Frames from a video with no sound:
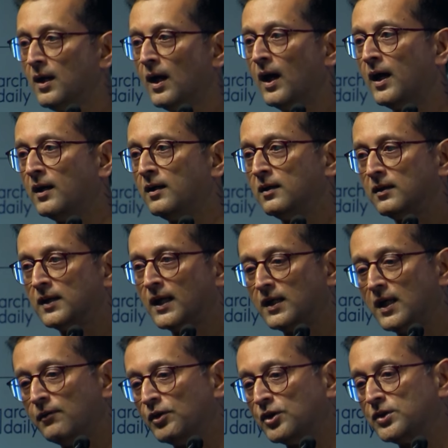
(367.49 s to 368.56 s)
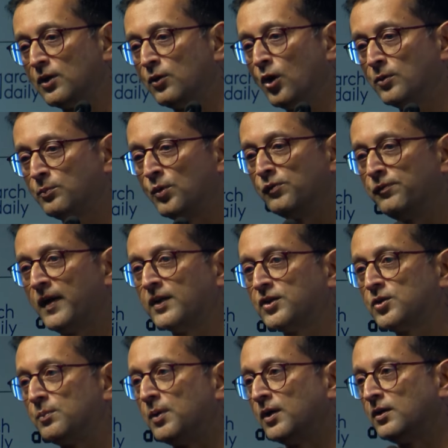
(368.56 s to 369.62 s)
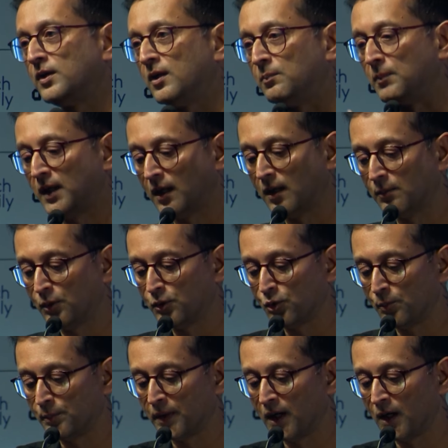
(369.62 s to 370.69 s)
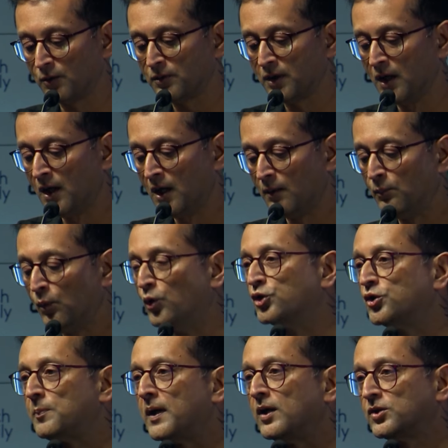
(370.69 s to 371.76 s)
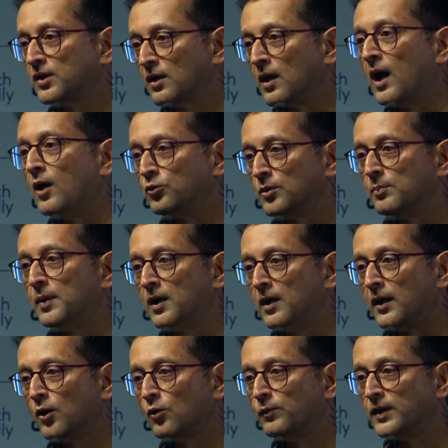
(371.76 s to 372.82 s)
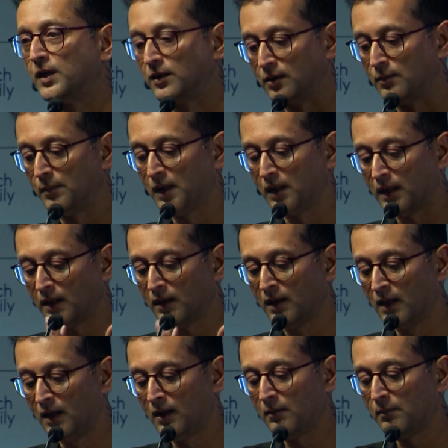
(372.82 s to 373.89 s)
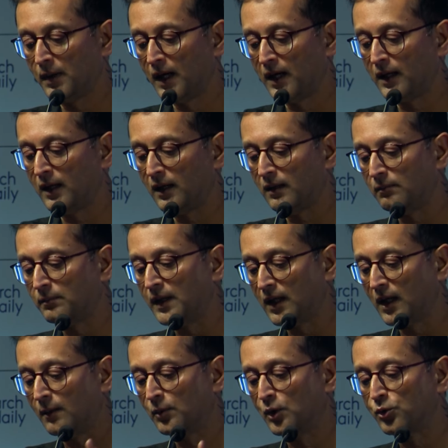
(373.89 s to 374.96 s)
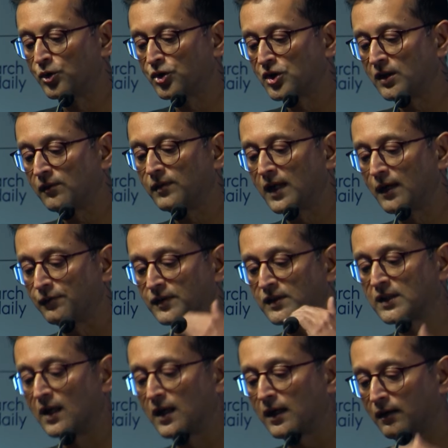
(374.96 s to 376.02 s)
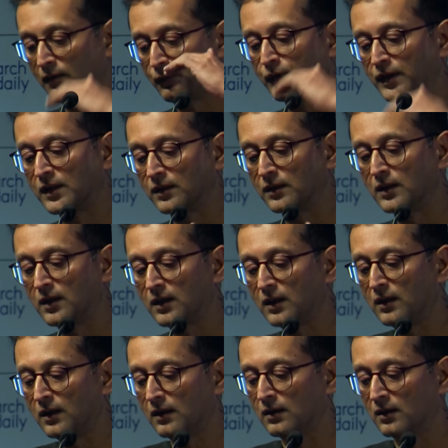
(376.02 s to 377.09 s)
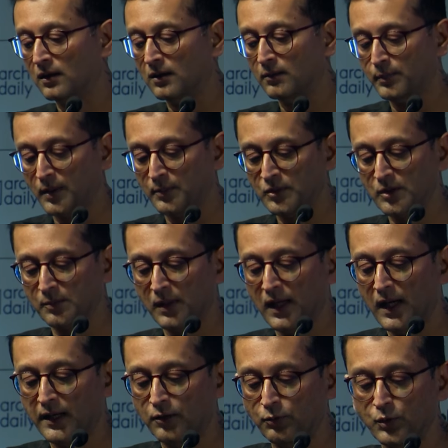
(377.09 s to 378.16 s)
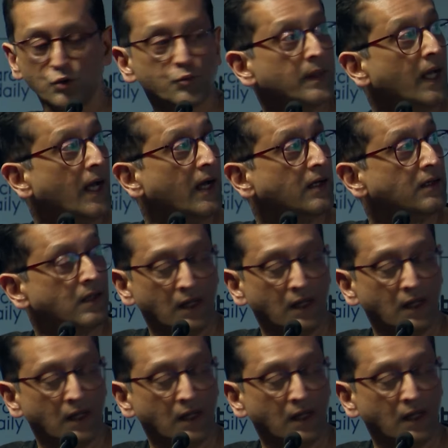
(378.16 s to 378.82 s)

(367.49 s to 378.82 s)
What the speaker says: And that gave us a lot more flexibility in being able to open out more space around the building or within the building by being able to achieve the FSI within the permissible height which we had.